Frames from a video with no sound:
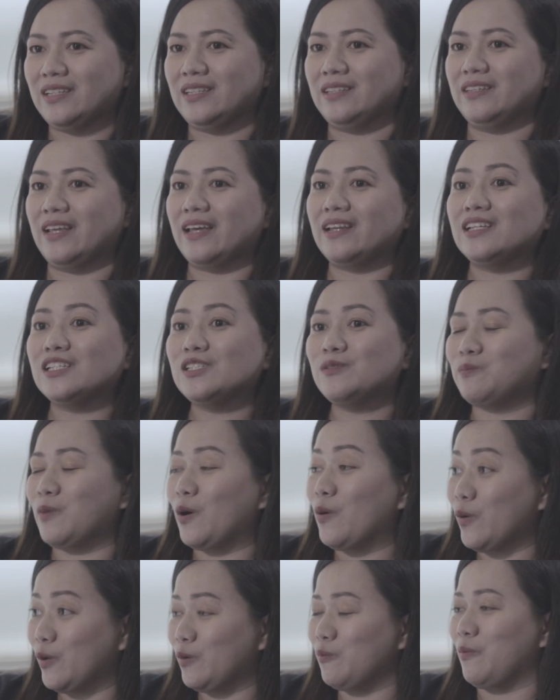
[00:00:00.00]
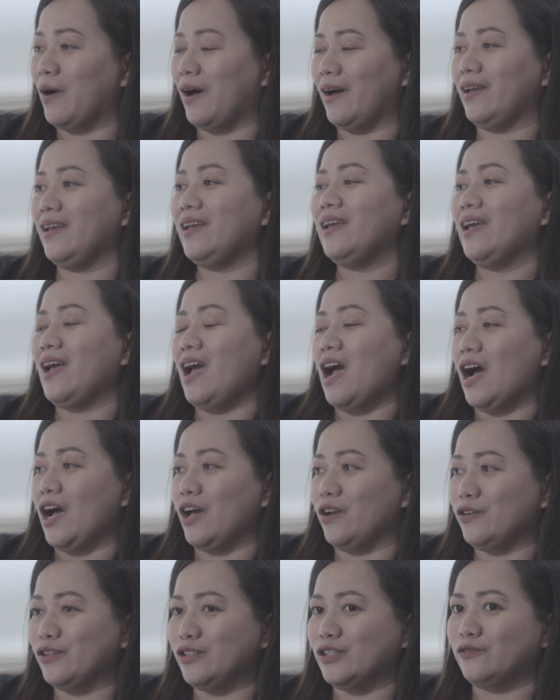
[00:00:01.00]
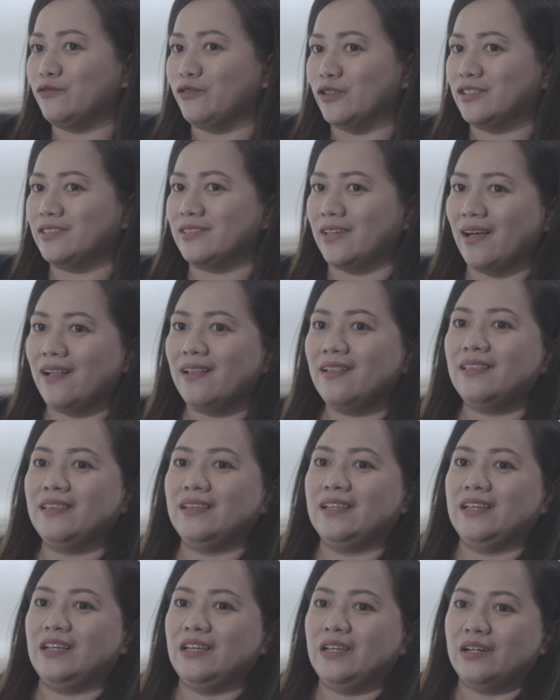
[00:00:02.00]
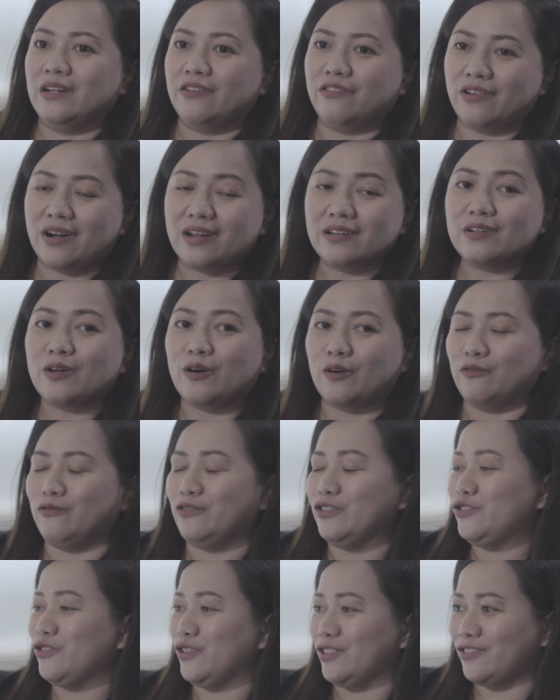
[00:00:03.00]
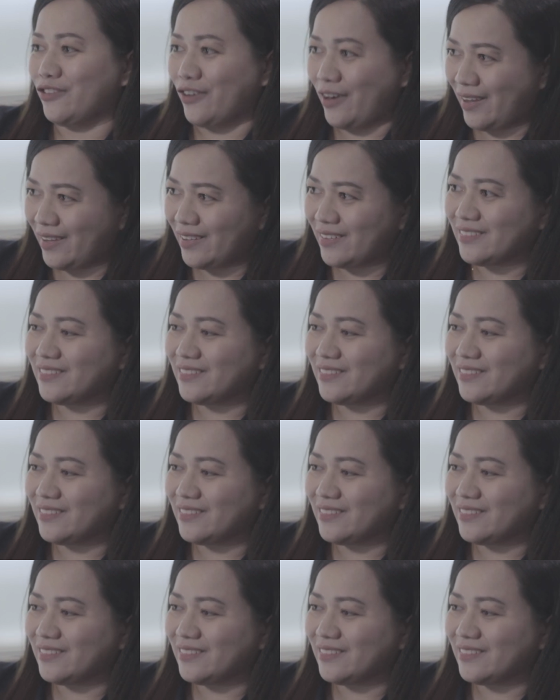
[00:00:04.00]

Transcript: that is powered by hydrogen fuel cell run on virtual track.